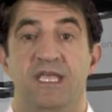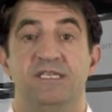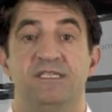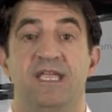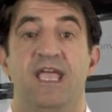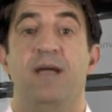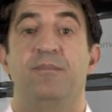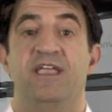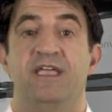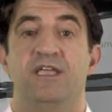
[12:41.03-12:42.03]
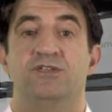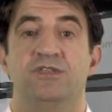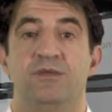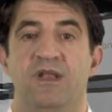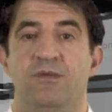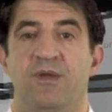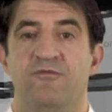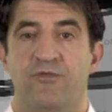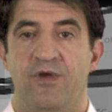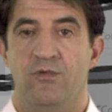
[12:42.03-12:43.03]
is the Application
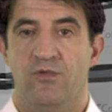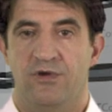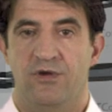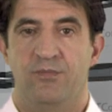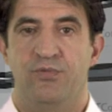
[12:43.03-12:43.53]
Development Framework,